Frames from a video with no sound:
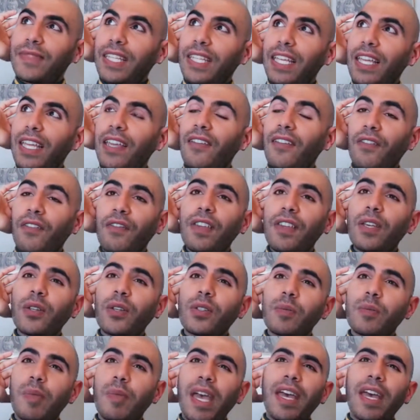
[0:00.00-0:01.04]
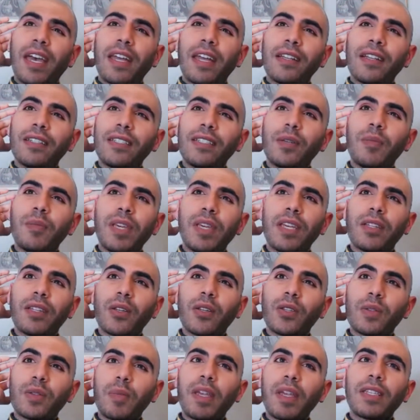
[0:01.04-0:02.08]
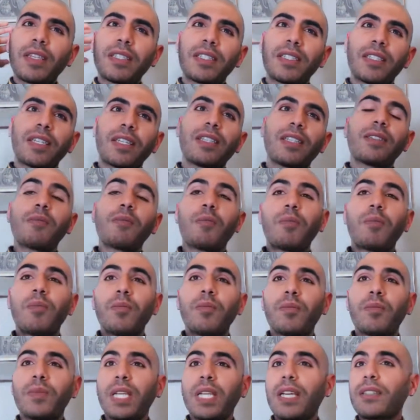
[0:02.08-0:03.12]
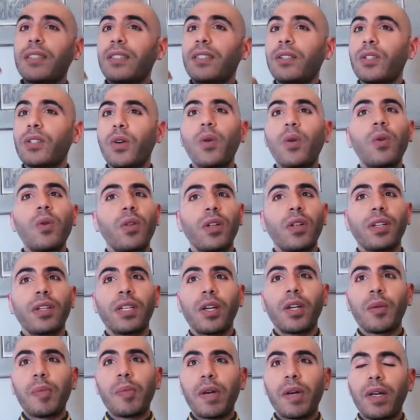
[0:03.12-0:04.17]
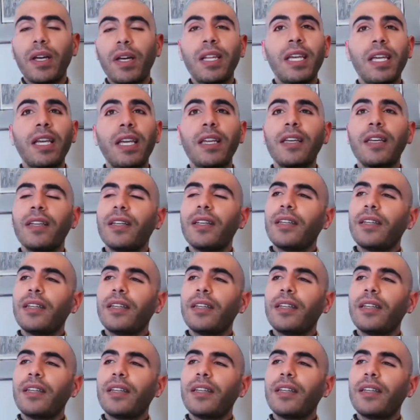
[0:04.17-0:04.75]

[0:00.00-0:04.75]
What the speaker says: it feels bad to be in those spaces. It takes a toll on your body.